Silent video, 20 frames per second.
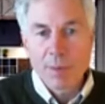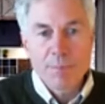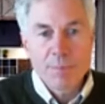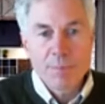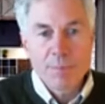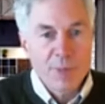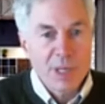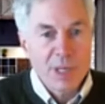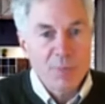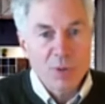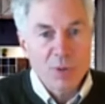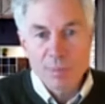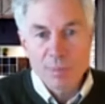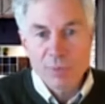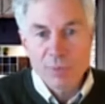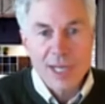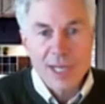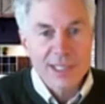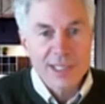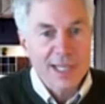people,
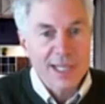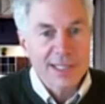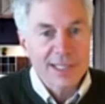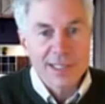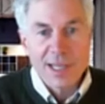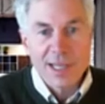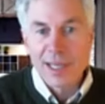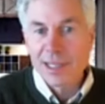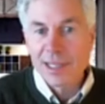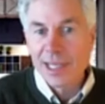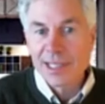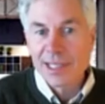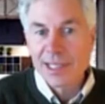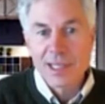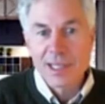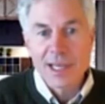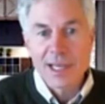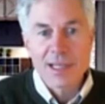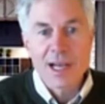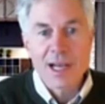process,
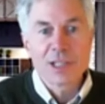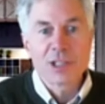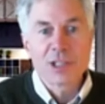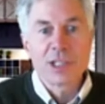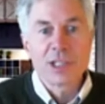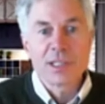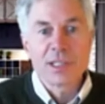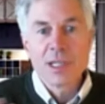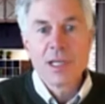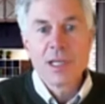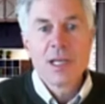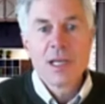techniques, technology